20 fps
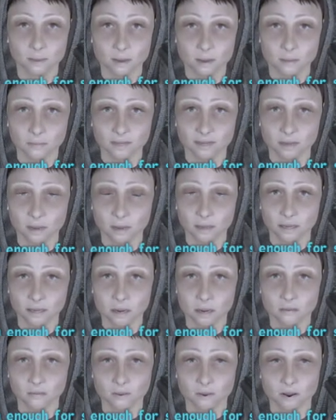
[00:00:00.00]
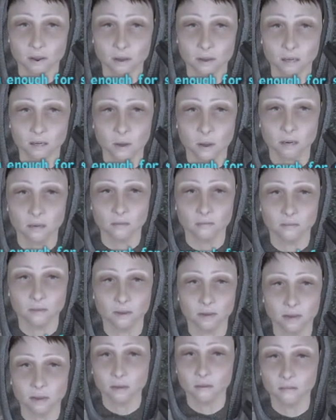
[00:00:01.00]
I can't ever thank you enough for
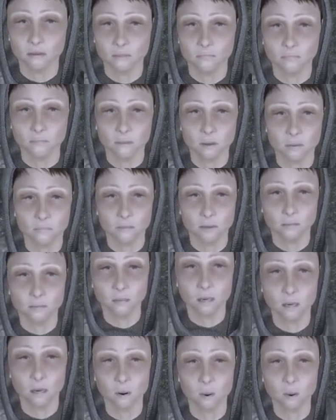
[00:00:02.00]
saving me and mine.